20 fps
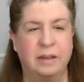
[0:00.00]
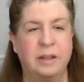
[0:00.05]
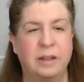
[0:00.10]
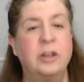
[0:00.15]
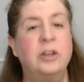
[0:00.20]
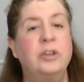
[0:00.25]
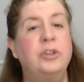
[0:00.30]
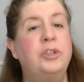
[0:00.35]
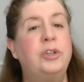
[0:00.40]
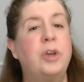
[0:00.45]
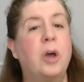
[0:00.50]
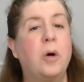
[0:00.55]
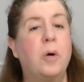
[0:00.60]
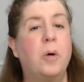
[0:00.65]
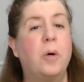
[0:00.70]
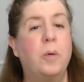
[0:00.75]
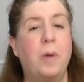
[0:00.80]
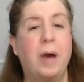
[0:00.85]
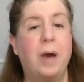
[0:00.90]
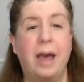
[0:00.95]

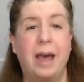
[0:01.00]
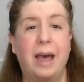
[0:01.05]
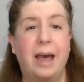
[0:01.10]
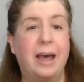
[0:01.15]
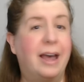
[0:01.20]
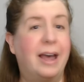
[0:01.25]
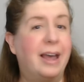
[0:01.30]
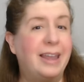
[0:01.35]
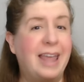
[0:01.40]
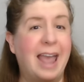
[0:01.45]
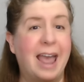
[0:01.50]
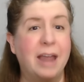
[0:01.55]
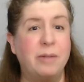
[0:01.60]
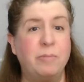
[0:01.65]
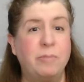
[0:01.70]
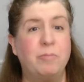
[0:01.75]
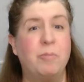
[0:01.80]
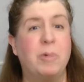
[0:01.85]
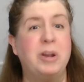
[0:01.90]
So again,